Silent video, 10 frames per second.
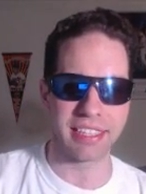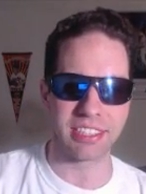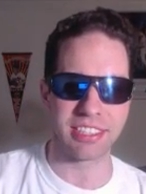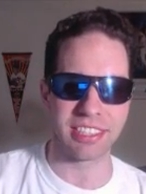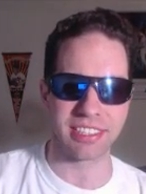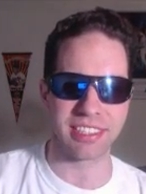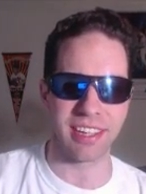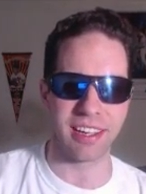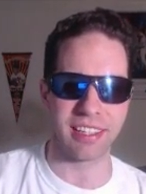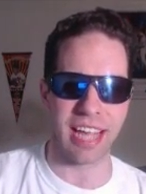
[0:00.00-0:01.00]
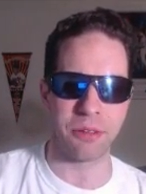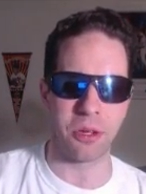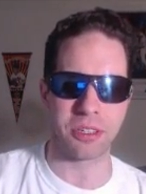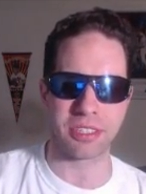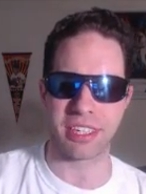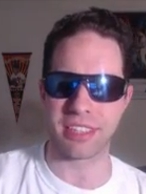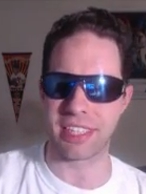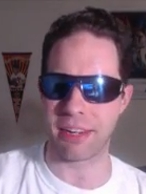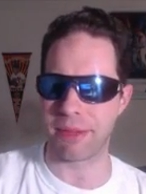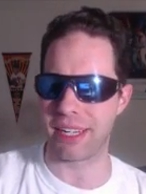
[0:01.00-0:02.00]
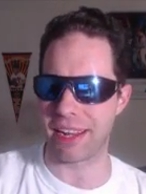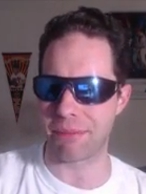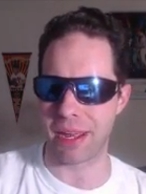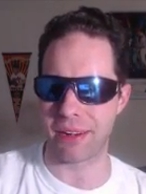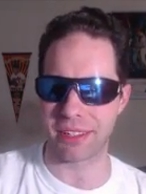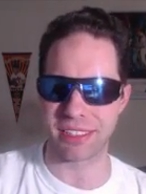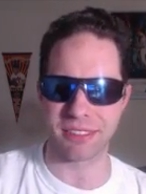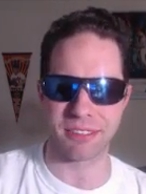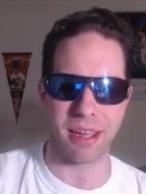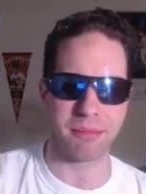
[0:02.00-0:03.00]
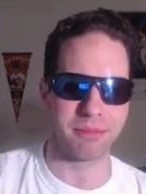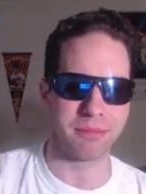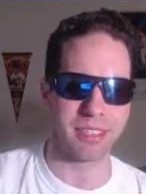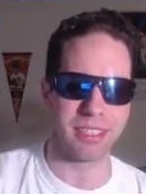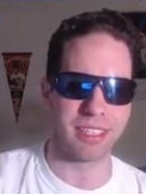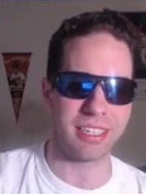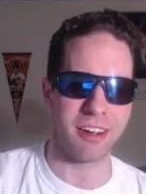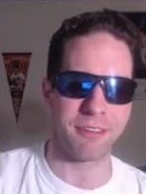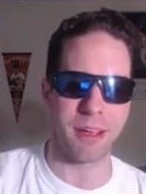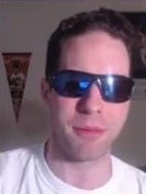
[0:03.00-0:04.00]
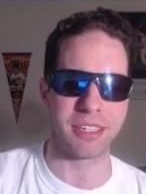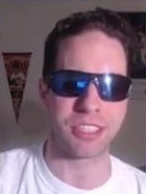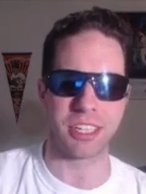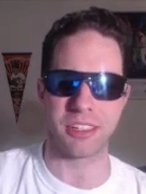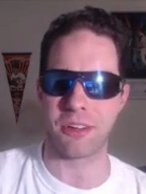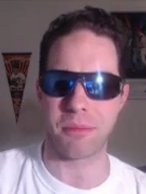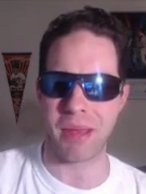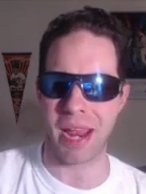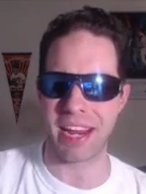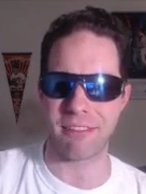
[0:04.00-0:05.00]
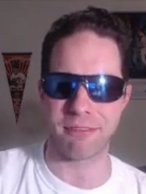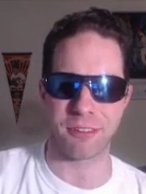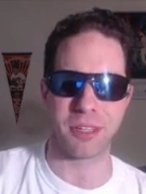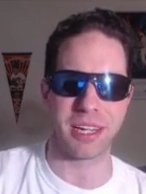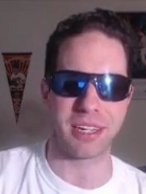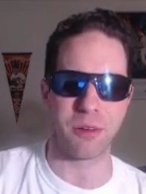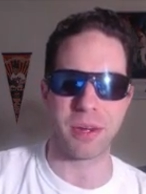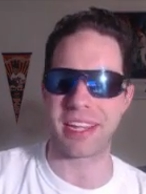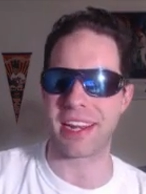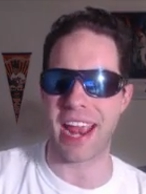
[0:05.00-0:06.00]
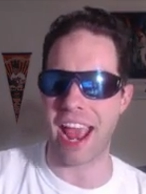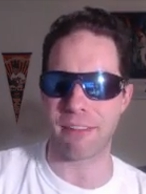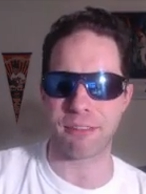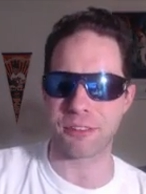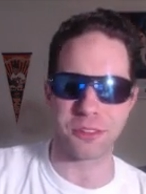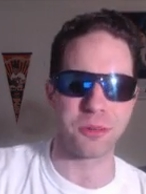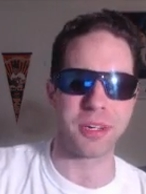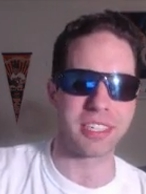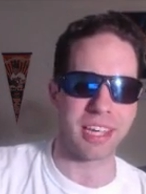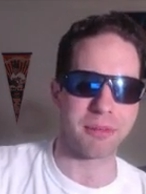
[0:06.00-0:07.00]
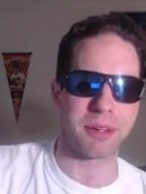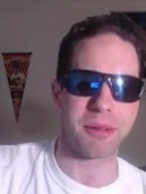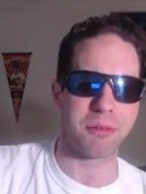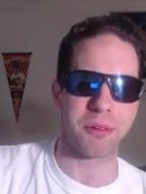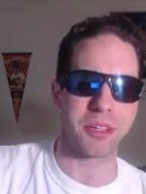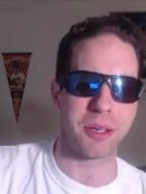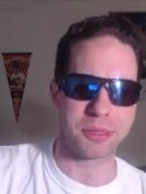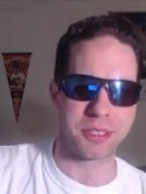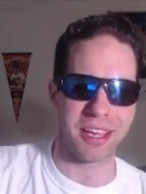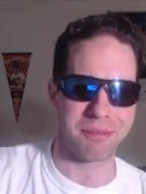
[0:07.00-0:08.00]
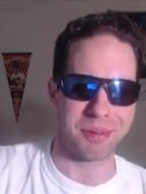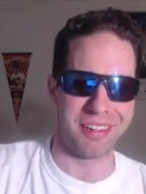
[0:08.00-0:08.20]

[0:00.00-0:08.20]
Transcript: It's just how long is it going to take me to get better? Because if I'm in a shitload of pain for like a week and a half or 2 weeks, I'm going to be really upset.